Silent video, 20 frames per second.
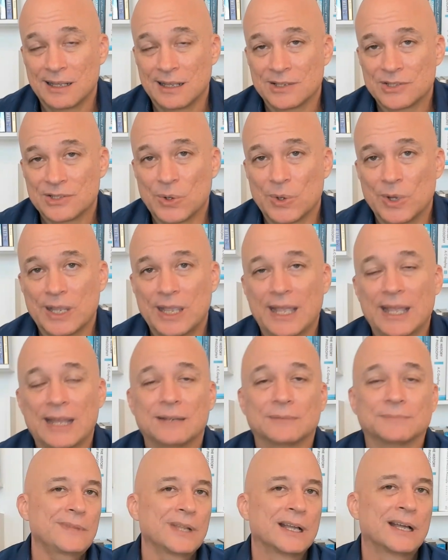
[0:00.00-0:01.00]
So
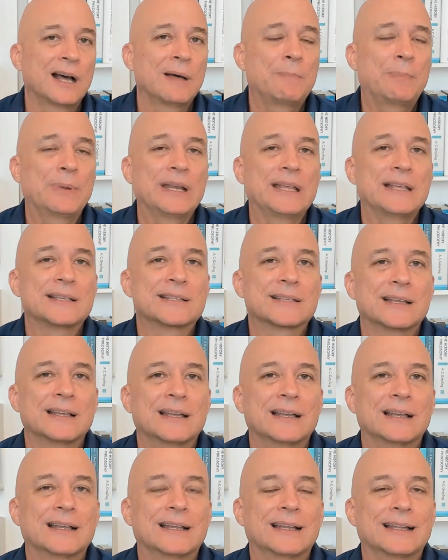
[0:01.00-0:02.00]
again, companies
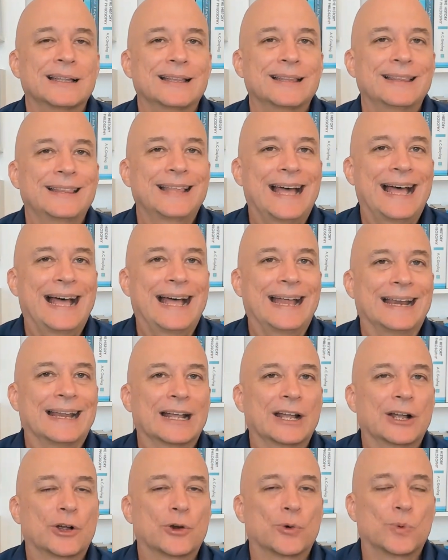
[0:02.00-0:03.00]
that
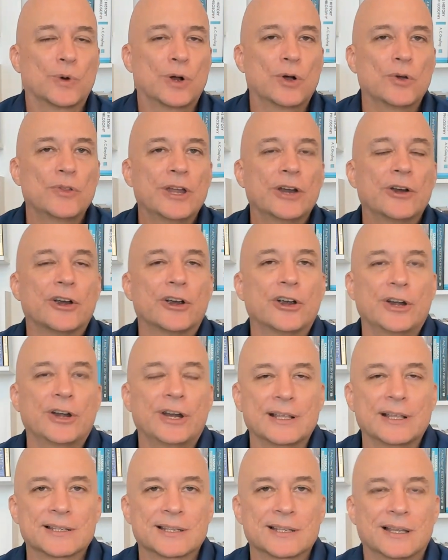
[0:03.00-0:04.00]
grow their
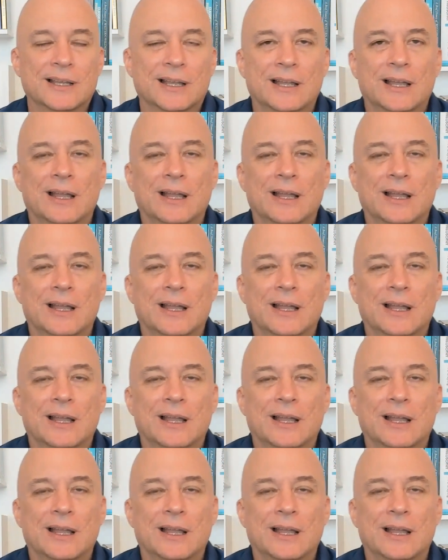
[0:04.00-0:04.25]
earnings